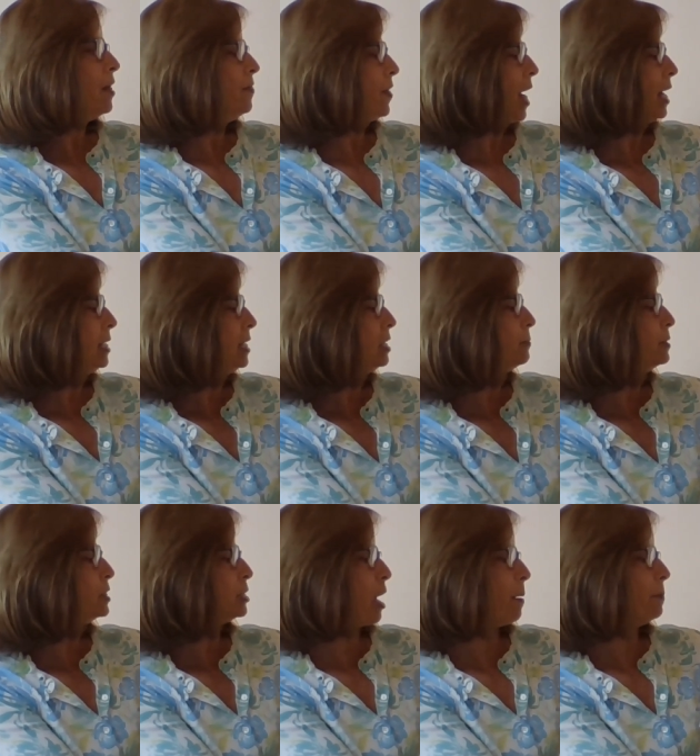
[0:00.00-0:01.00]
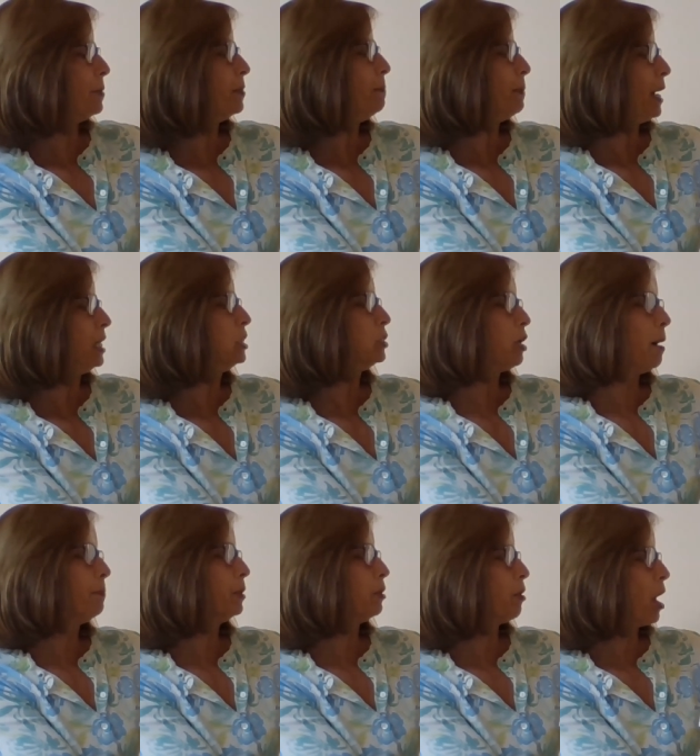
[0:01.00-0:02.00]
Then he would stop at the bike
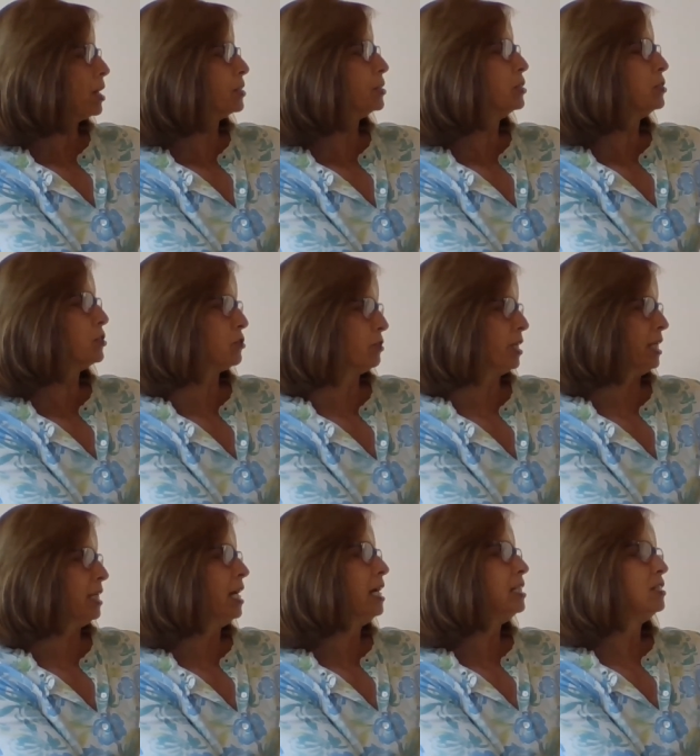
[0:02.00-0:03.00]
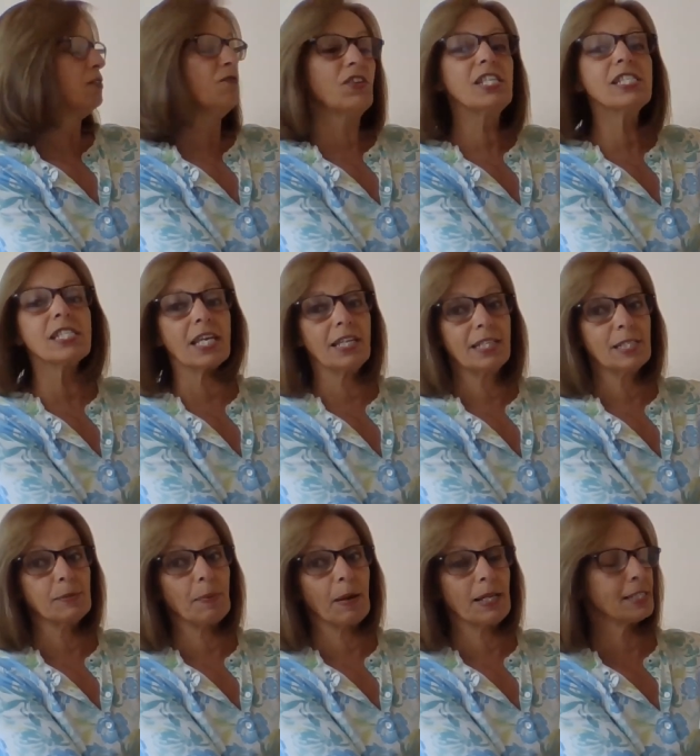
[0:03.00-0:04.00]
shop across the street to visit
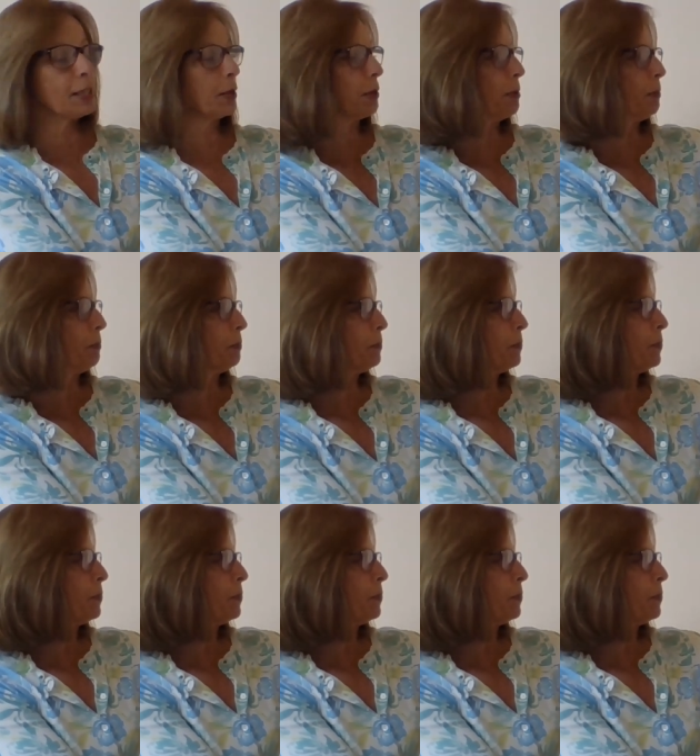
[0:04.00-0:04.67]
his bicycle.